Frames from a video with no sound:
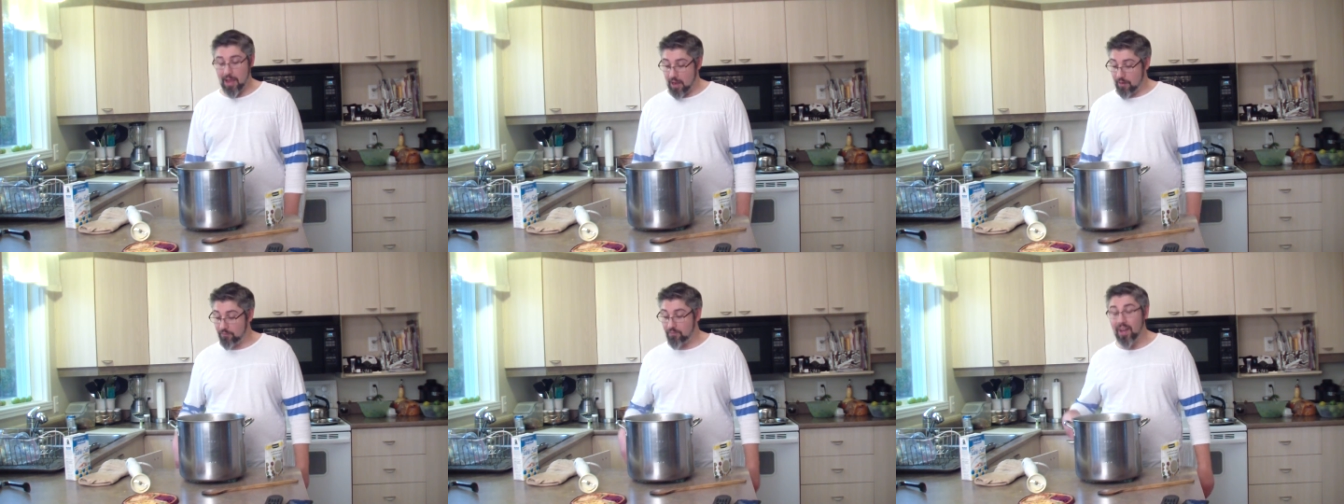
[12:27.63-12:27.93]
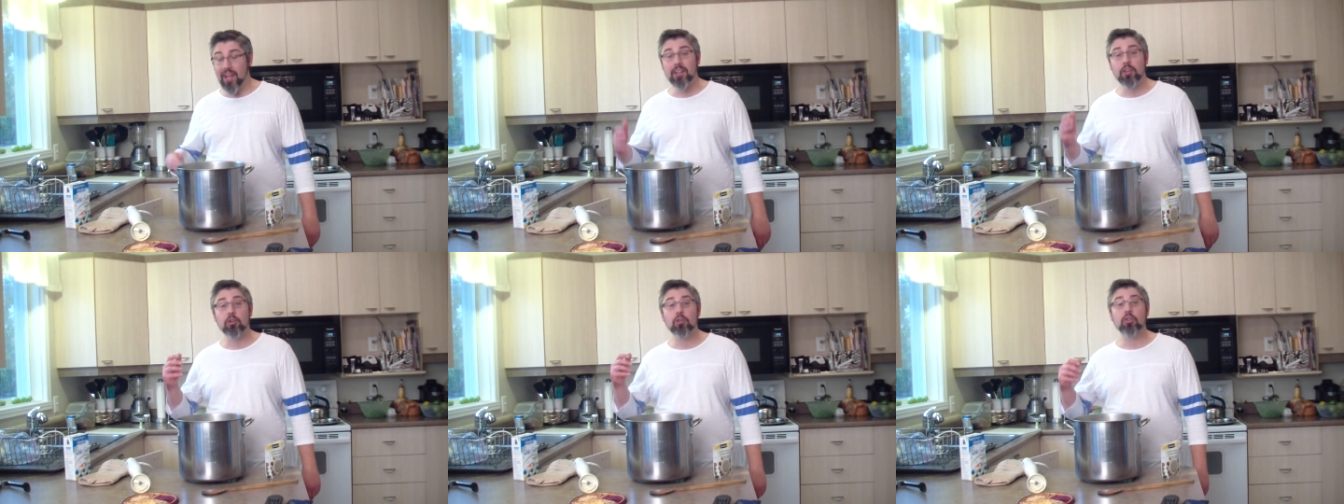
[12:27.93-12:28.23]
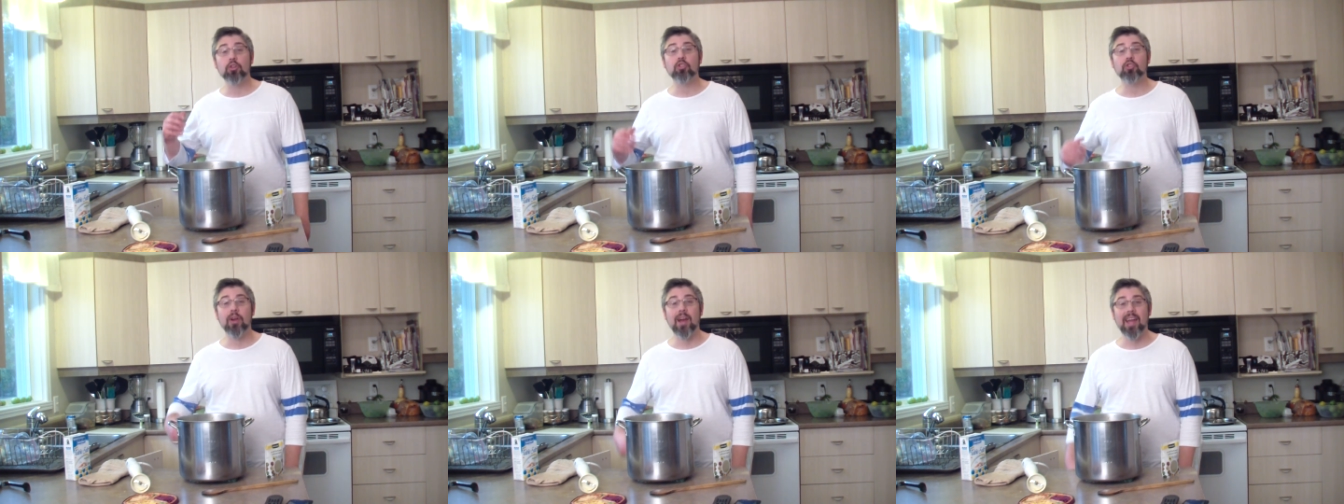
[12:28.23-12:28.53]
I invite you
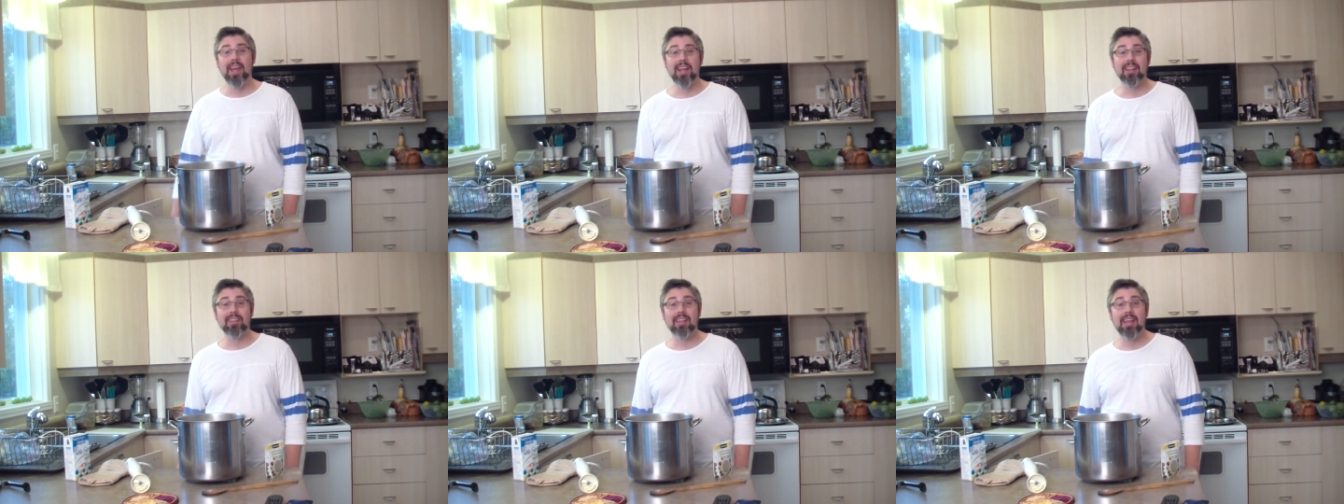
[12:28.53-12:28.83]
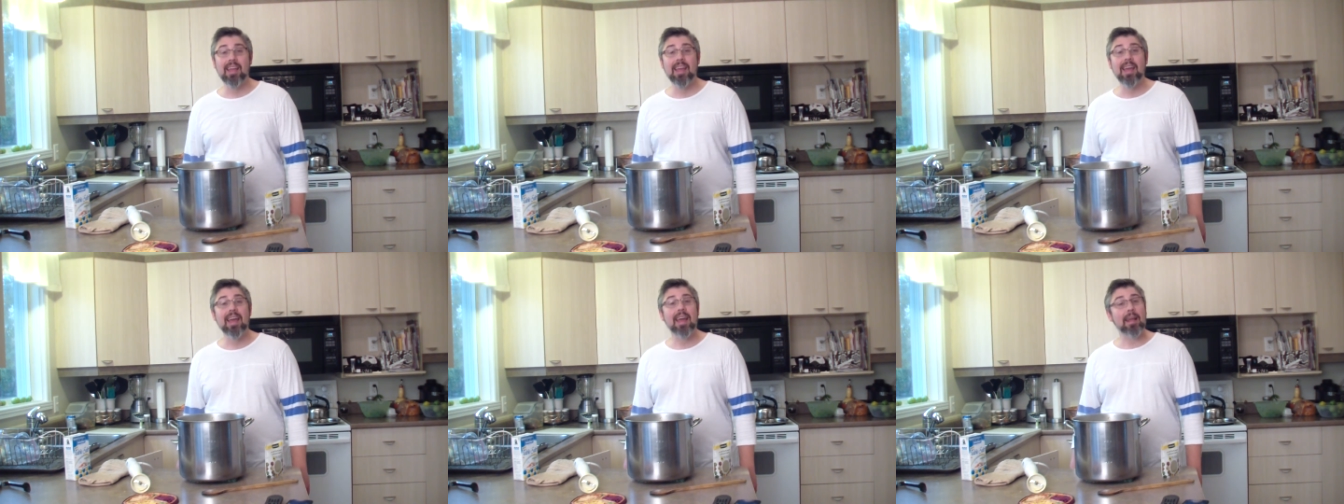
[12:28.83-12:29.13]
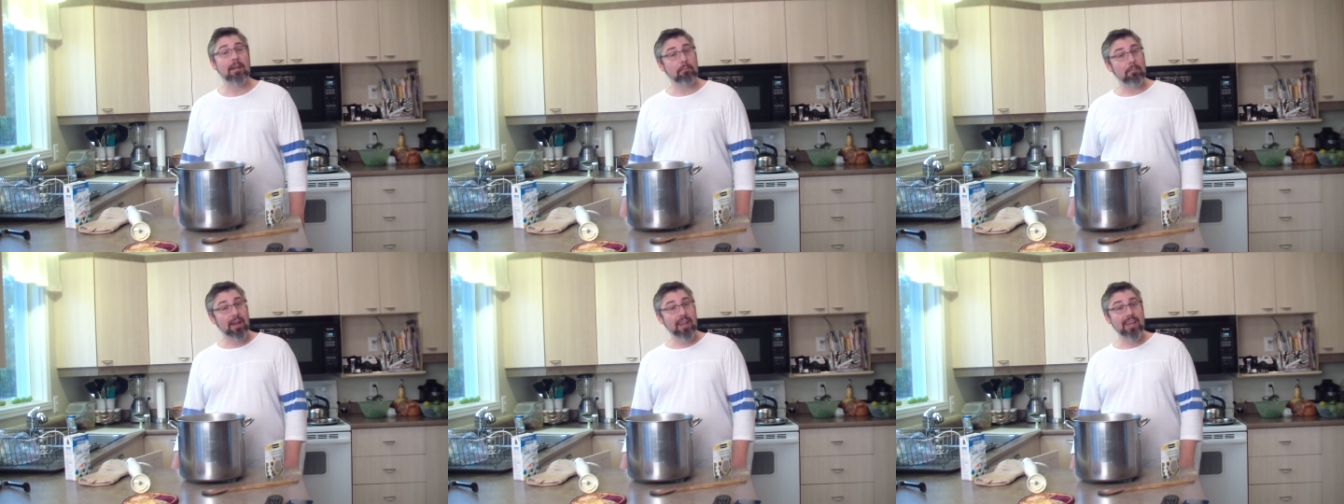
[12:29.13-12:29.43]
to try it,
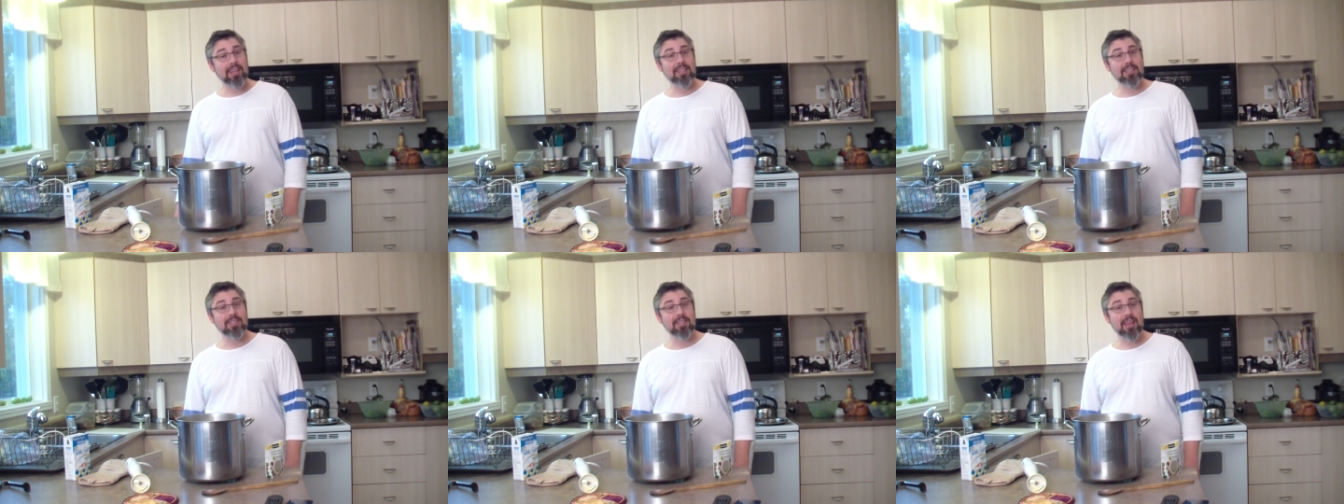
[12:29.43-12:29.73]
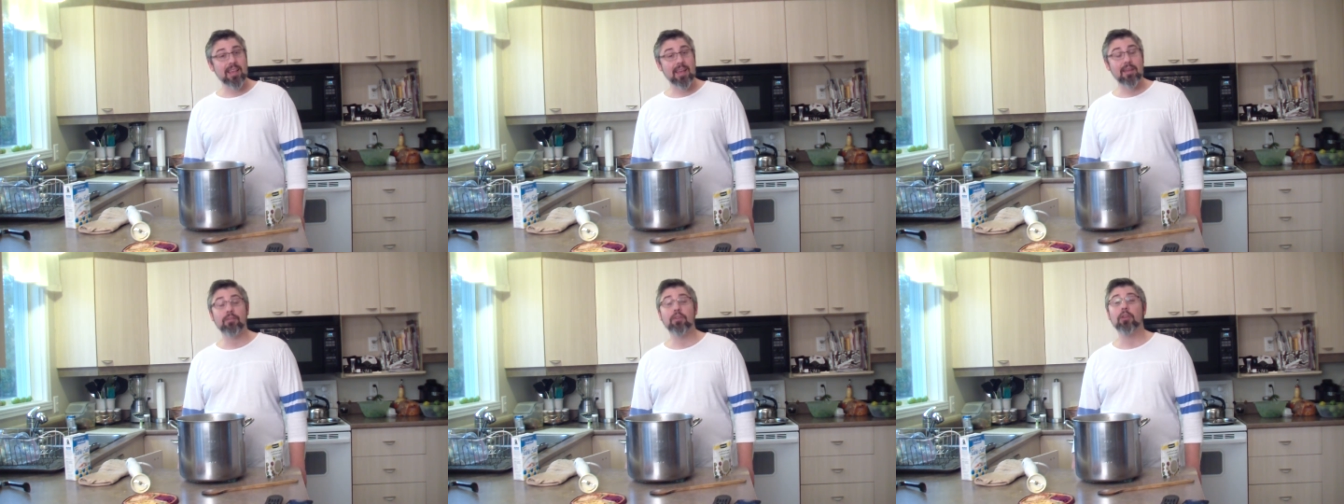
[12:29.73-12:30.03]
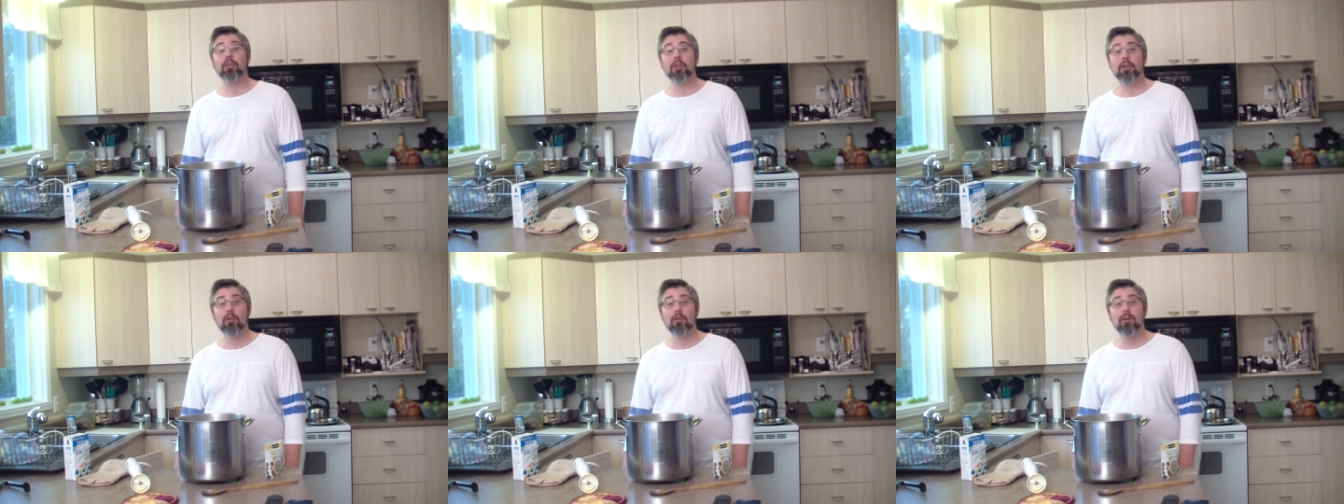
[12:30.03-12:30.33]
and please, if
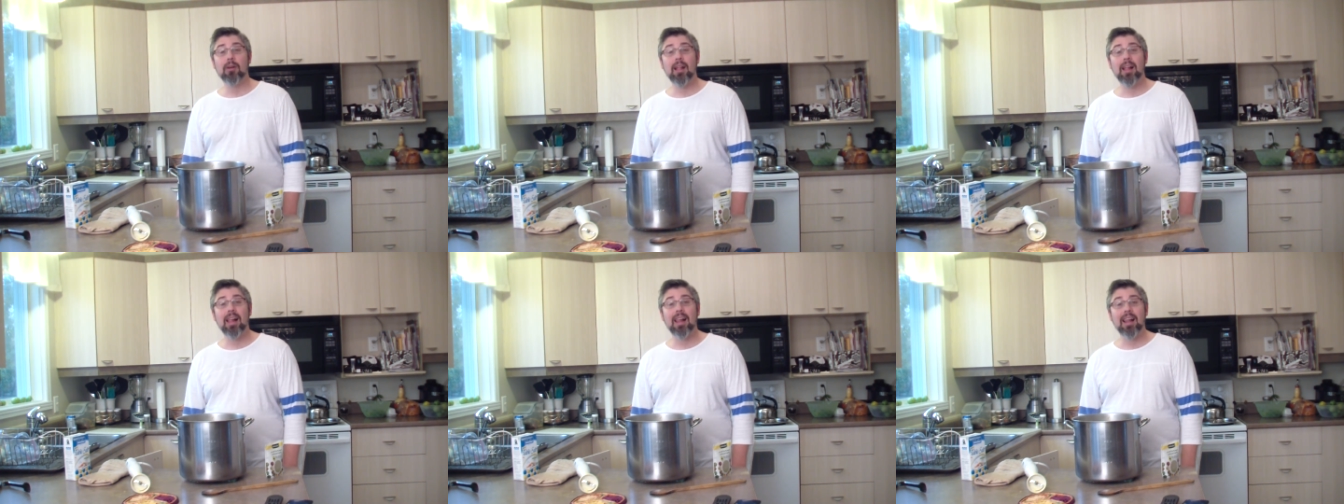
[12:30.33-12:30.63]
you do,